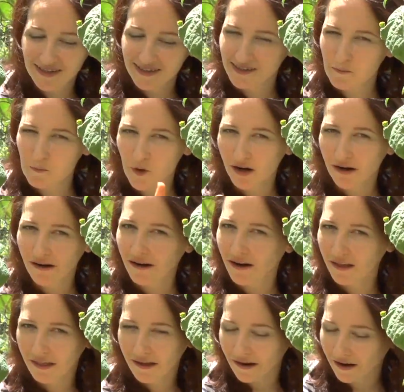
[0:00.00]
Somewhere
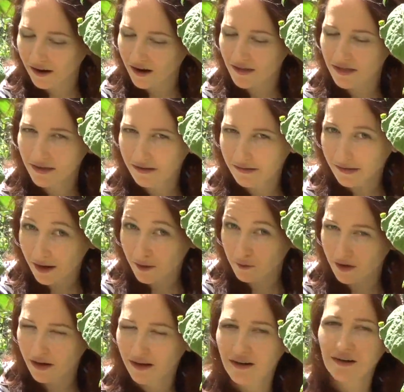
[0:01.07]
on there, I think down
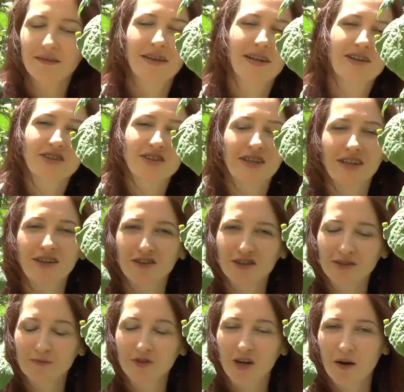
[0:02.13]
there, there's a little
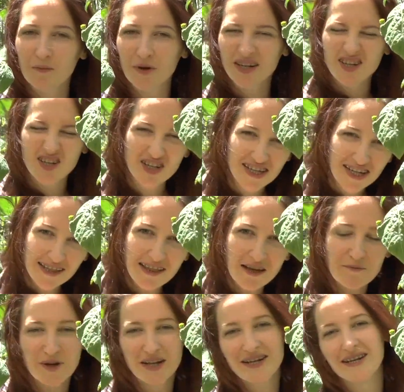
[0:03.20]
subscribe button. Just hit
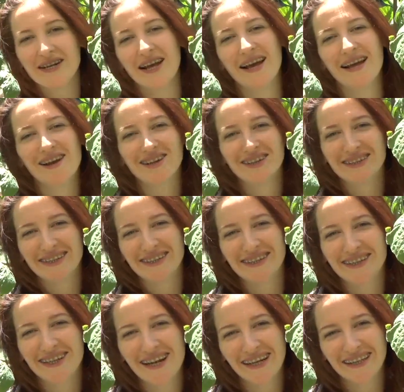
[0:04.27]
that button, and I'll see you
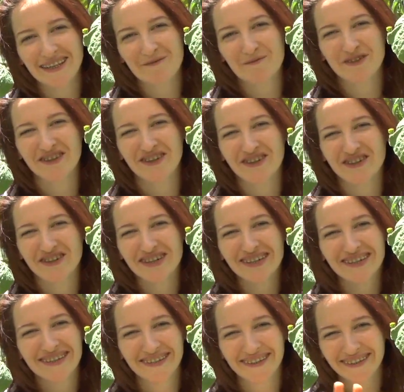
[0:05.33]
in the next episode.
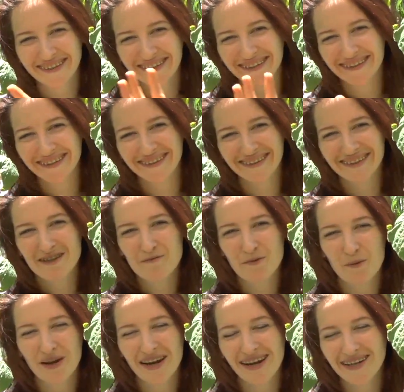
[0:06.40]

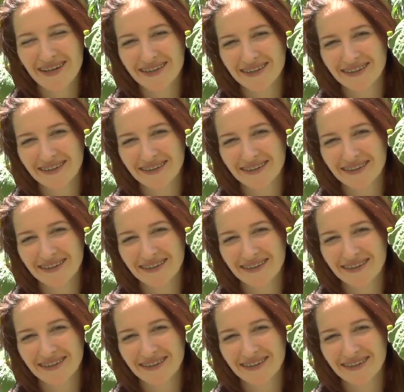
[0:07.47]
Bye-bye.